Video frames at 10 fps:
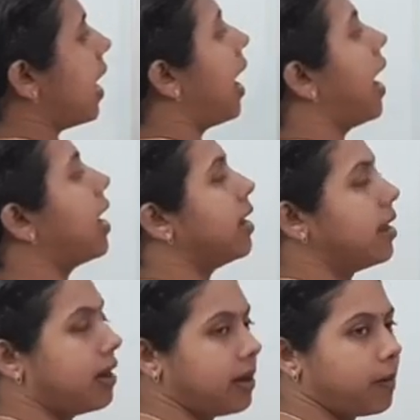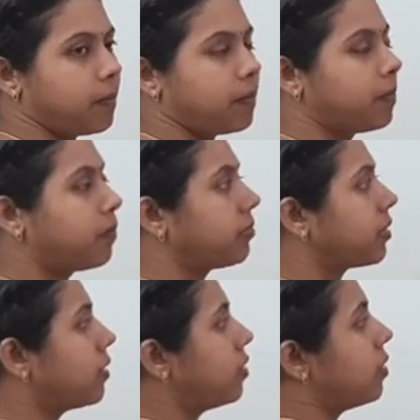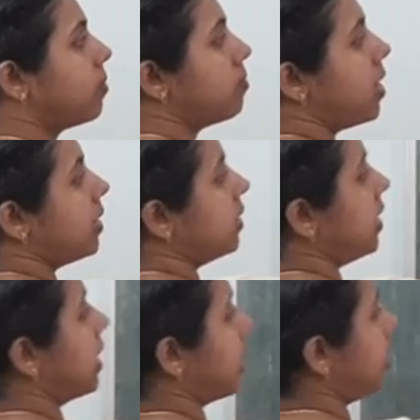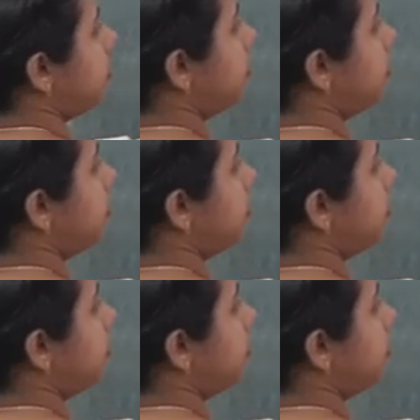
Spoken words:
N by theorem